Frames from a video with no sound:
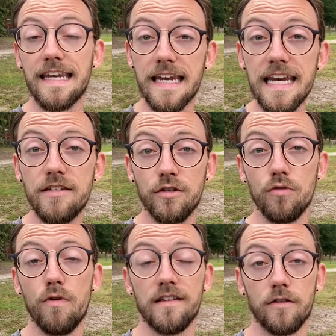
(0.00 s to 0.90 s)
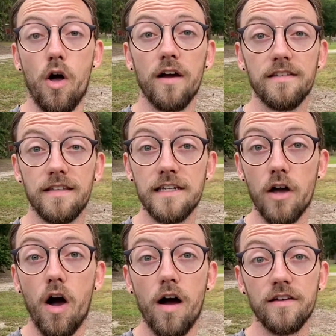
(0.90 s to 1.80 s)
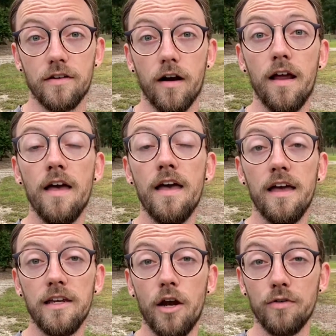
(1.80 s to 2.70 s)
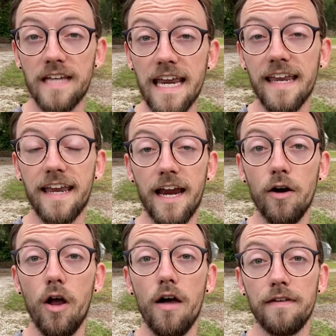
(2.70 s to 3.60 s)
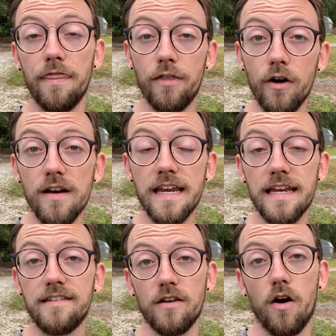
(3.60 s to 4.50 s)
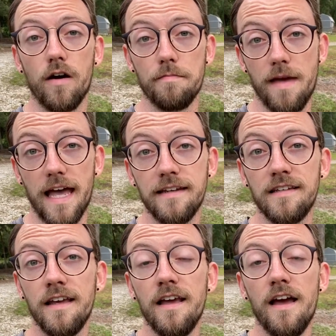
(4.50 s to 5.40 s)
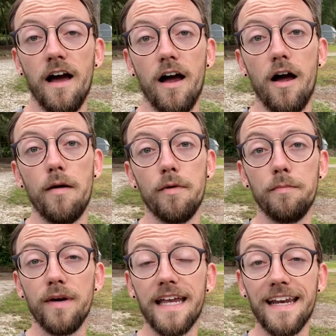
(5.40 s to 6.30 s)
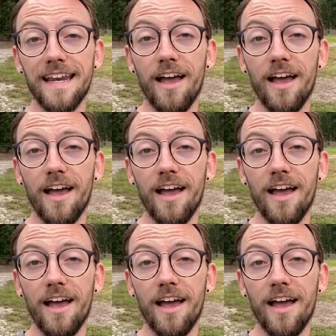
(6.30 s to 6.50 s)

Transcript: need to, as long as the dogs are, taken care of and their needs are met. But